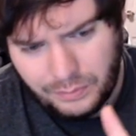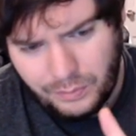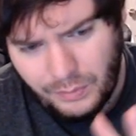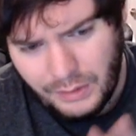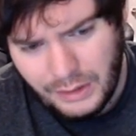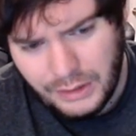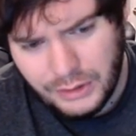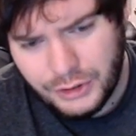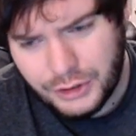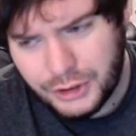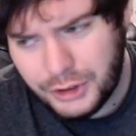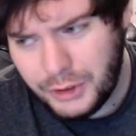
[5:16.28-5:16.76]

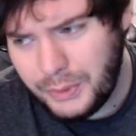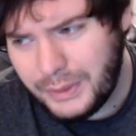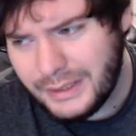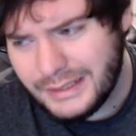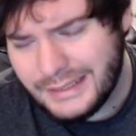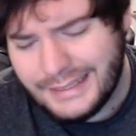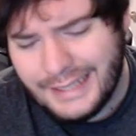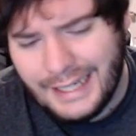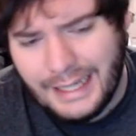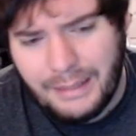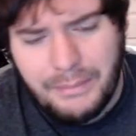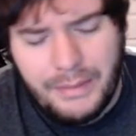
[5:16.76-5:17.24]
And 2
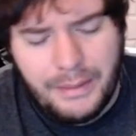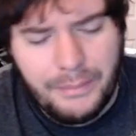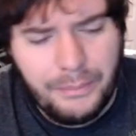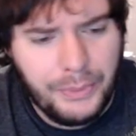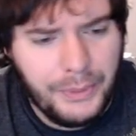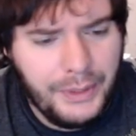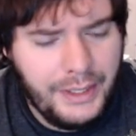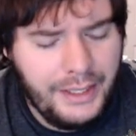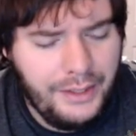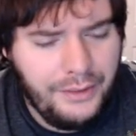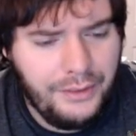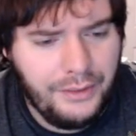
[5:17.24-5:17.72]
containment
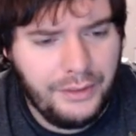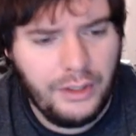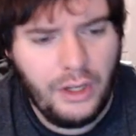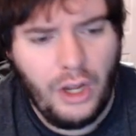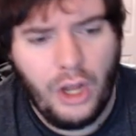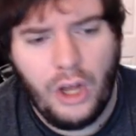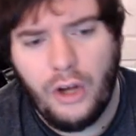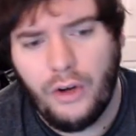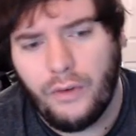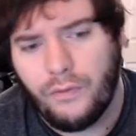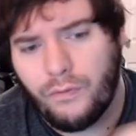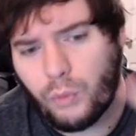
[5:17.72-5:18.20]
priest
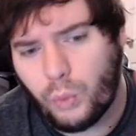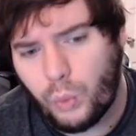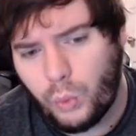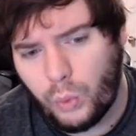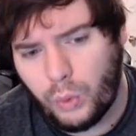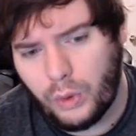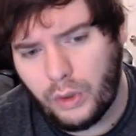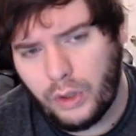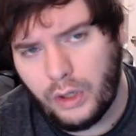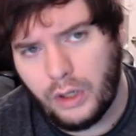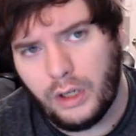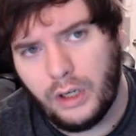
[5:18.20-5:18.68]

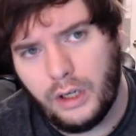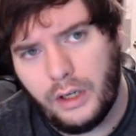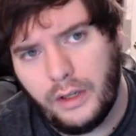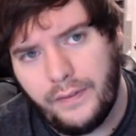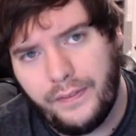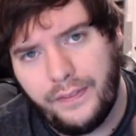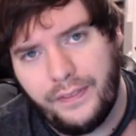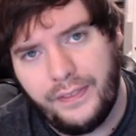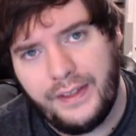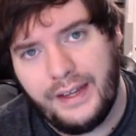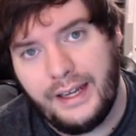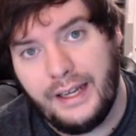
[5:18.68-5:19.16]
for
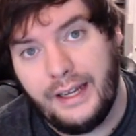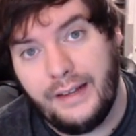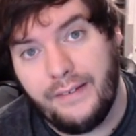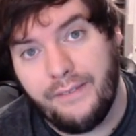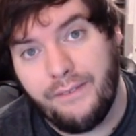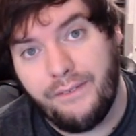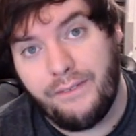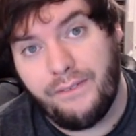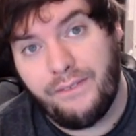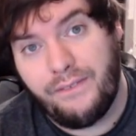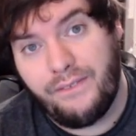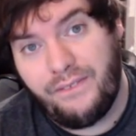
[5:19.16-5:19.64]
the
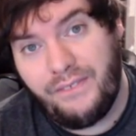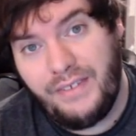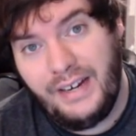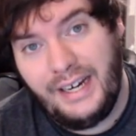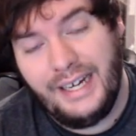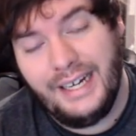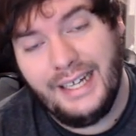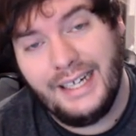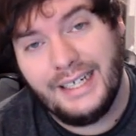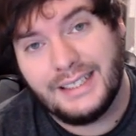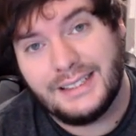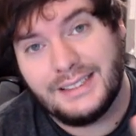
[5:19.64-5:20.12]

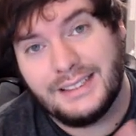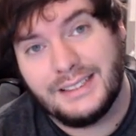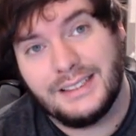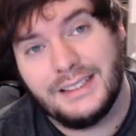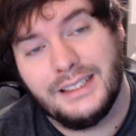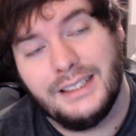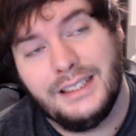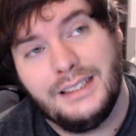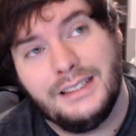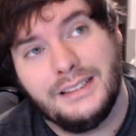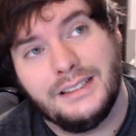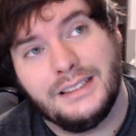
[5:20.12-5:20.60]
Phoenix
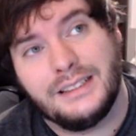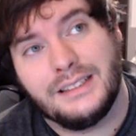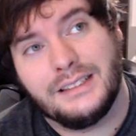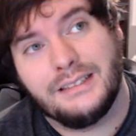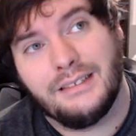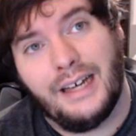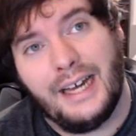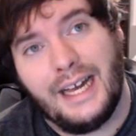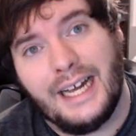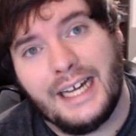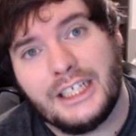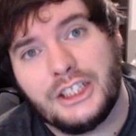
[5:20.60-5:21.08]
/
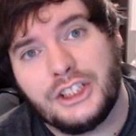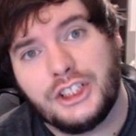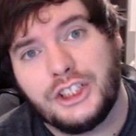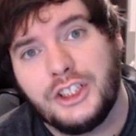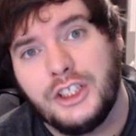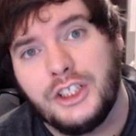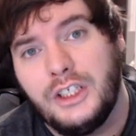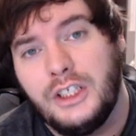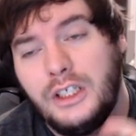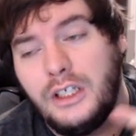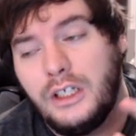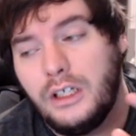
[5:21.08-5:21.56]

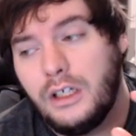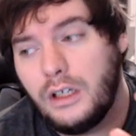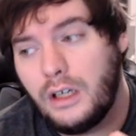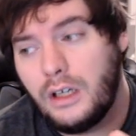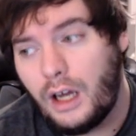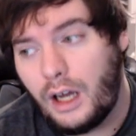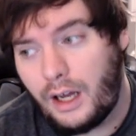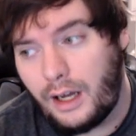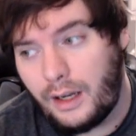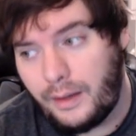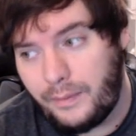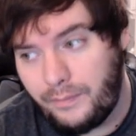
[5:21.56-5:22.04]

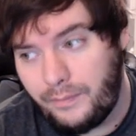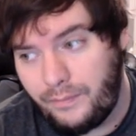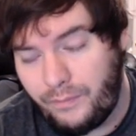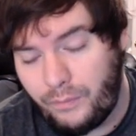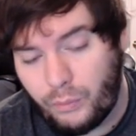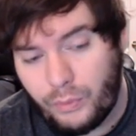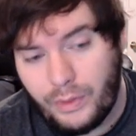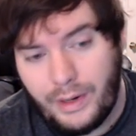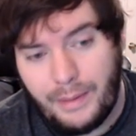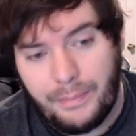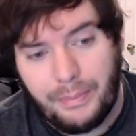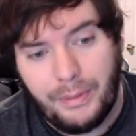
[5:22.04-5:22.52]

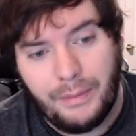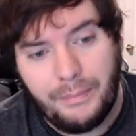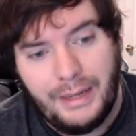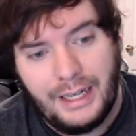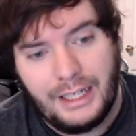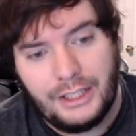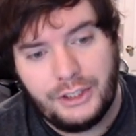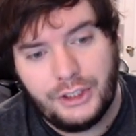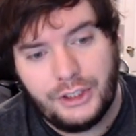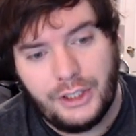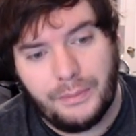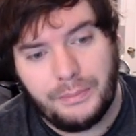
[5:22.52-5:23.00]
Ripper
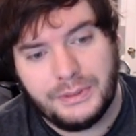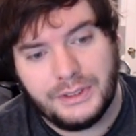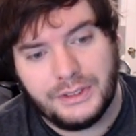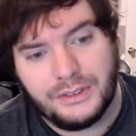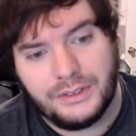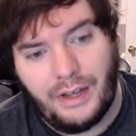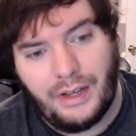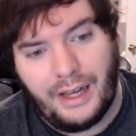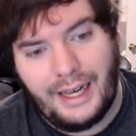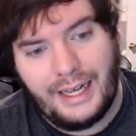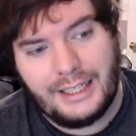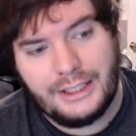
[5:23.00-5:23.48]

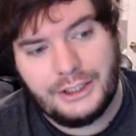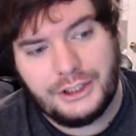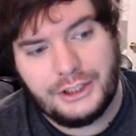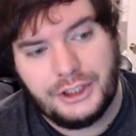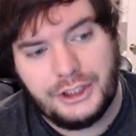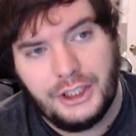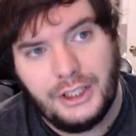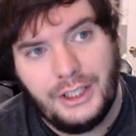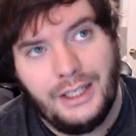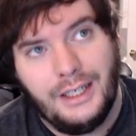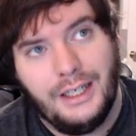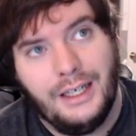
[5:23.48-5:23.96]
matchup
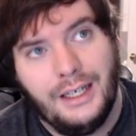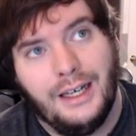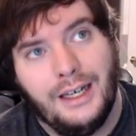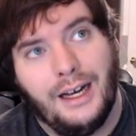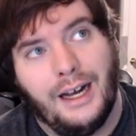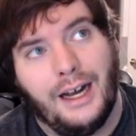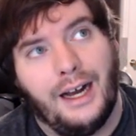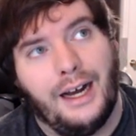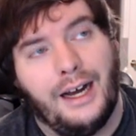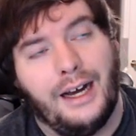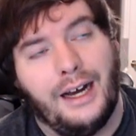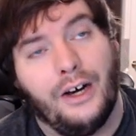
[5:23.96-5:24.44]

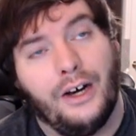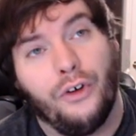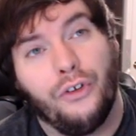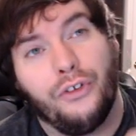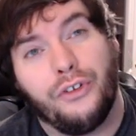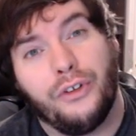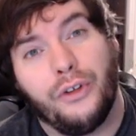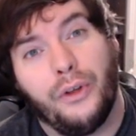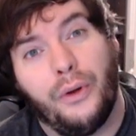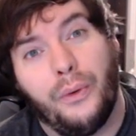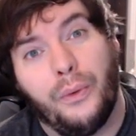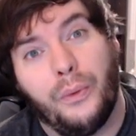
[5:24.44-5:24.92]
/
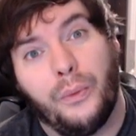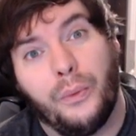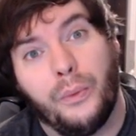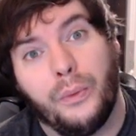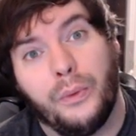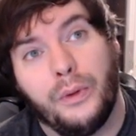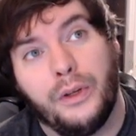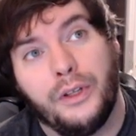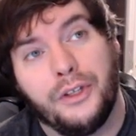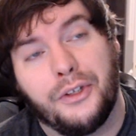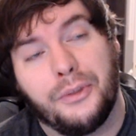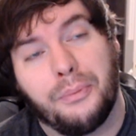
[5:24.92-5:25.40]
also
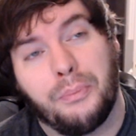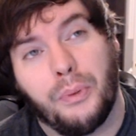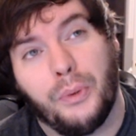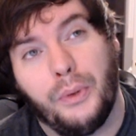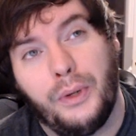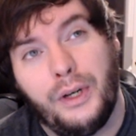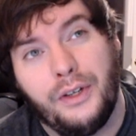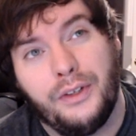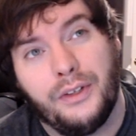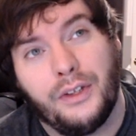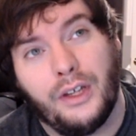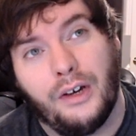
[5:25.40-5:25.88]
it's
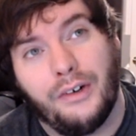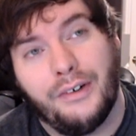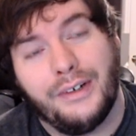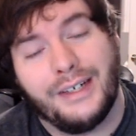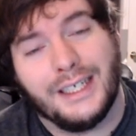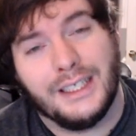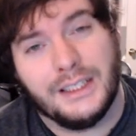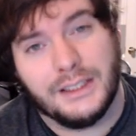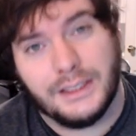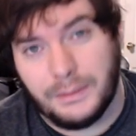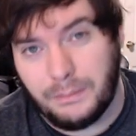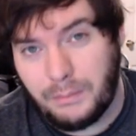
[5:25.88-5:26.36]
pretty solid
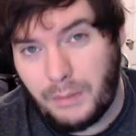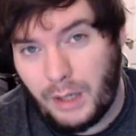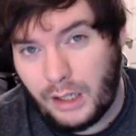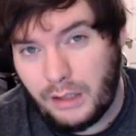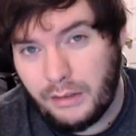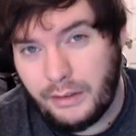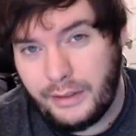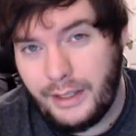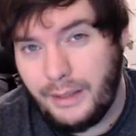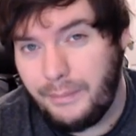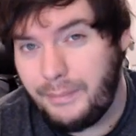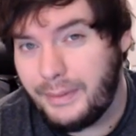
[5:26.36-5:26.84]
against
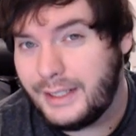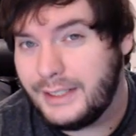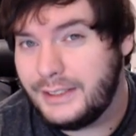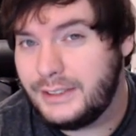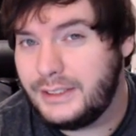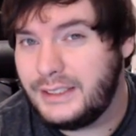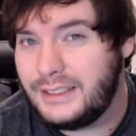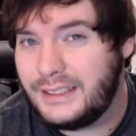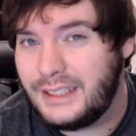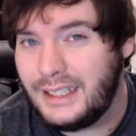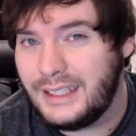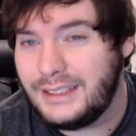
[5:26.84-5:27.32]
Amalia because
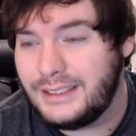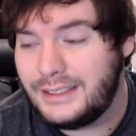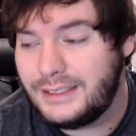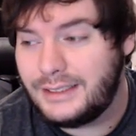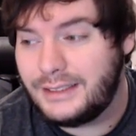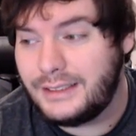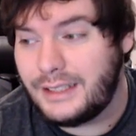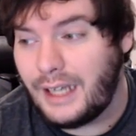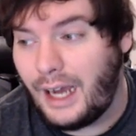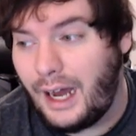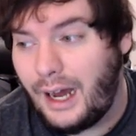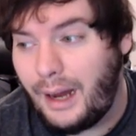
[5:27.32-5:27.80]
it does
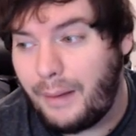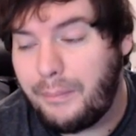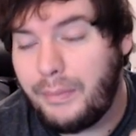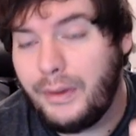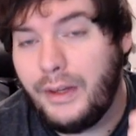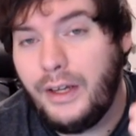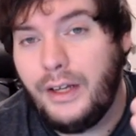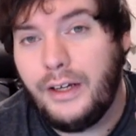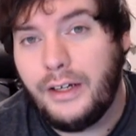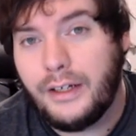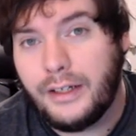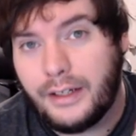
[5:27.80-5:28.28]
stop
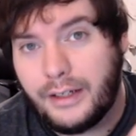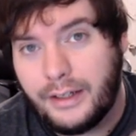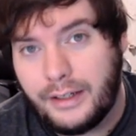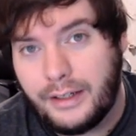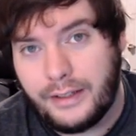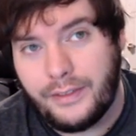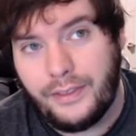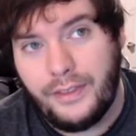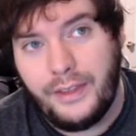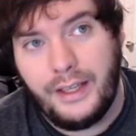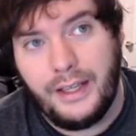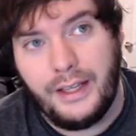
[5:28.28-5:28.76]

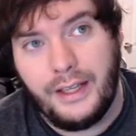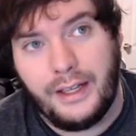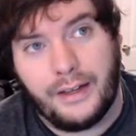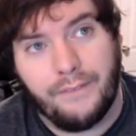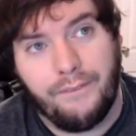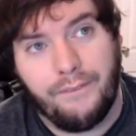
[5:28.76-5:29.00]
the